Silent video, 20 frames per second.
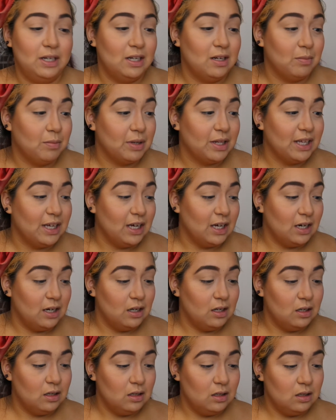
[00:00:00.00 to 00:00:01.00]
I didn't
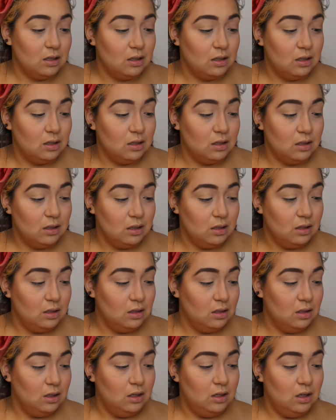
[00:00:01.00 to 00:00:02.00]
plan.
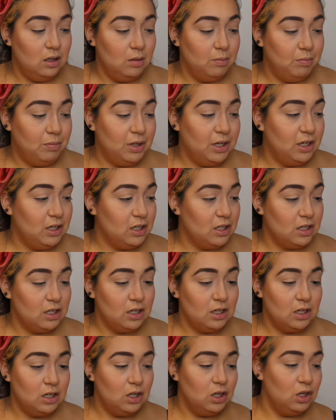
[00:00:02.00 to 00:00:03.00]
But
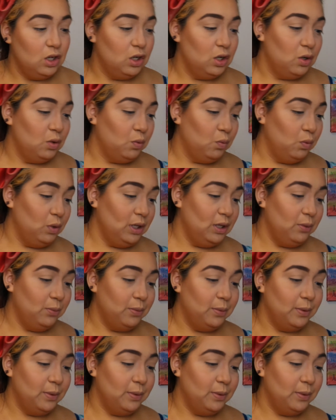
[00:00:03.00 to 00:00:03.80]
we